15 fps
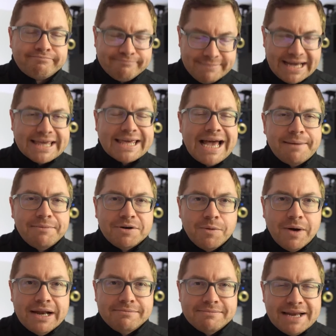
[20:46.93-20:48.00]
That came and
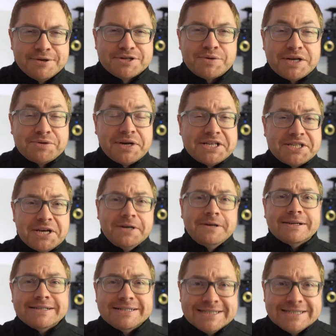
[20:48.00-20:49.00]
went. Then it was 2022.